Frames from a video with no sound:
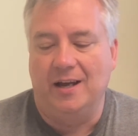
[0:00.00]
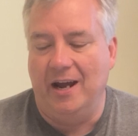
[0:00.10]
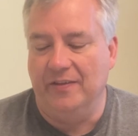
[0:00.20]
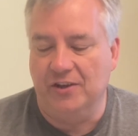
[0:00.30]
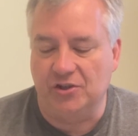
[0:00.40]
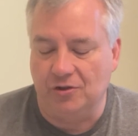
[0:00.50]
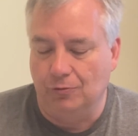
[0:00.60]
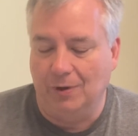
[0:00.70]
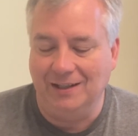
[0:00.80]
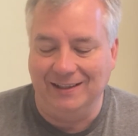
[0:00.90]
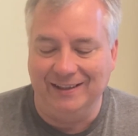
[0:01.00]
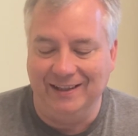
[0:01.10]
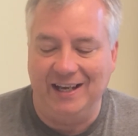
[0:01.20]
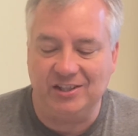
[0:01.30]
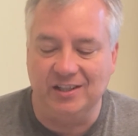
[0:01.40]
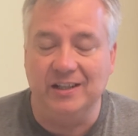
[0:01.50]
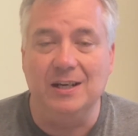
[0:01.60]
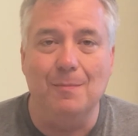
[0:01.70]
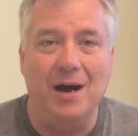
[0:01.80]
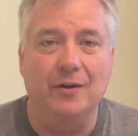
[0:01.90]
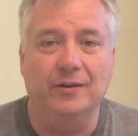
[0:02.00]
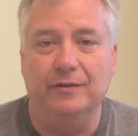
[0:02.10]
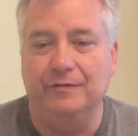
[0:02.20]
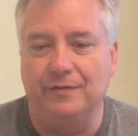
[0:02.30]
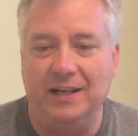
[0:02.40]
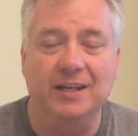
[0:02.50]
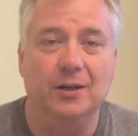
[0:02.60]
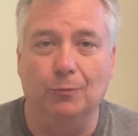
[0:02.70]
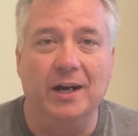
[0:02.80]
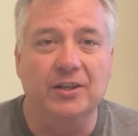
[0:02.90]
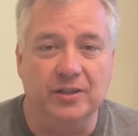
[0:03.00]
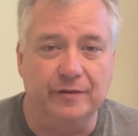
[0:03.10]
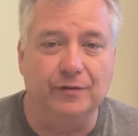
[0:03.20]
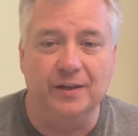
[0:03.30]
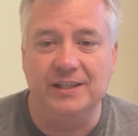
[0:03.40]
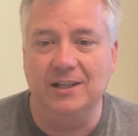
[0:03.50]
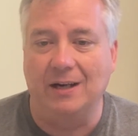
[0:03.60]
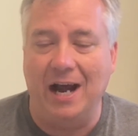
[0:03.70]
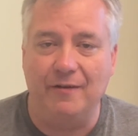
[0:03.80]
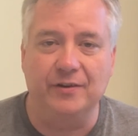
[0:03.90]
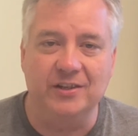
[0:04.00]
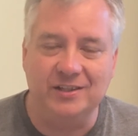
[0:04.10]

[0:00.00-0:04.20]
And this greatly lessened the amount of Indian raids on the frontier after this.